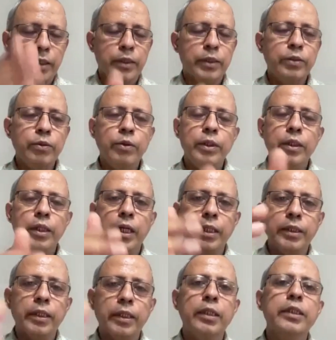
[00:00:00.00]
ratio
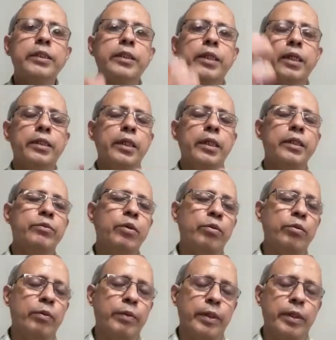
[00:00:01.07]
exactly scales like
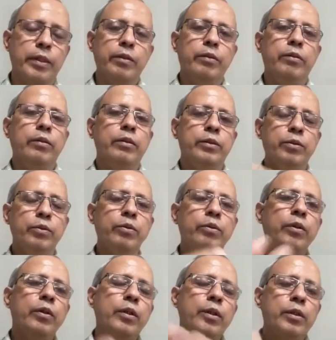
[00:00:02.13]
square root of n. And
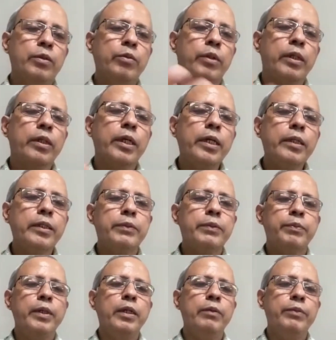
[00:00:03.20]
so you can get the
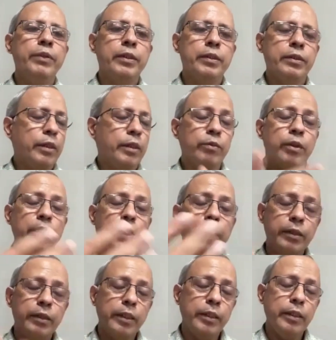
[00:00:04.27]
speed limit. Sorry, you can
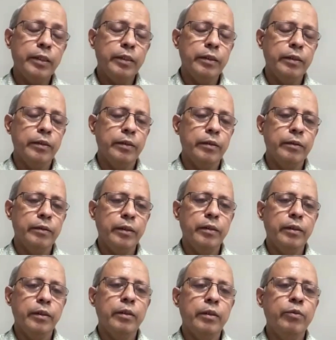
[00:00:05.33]
get
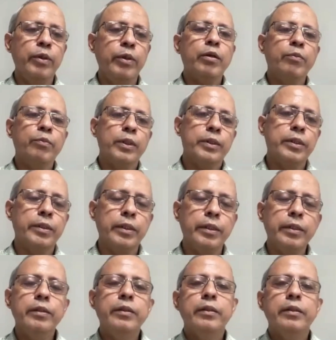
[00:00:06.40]
the query
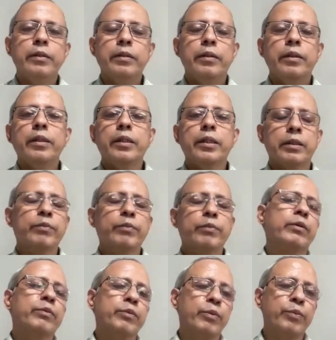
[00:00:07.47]
complexity in case of
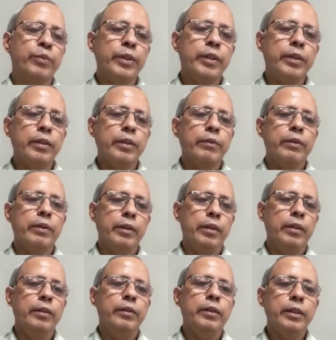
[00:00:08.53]
quantum computing
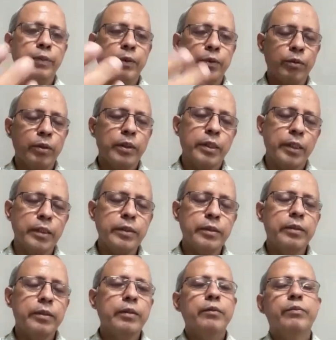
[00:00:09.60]
in this particular
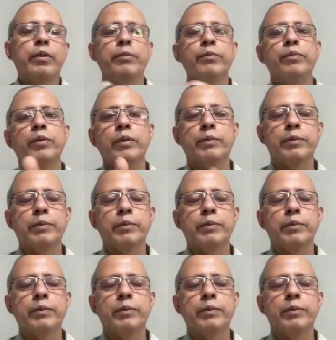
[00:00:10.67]
case from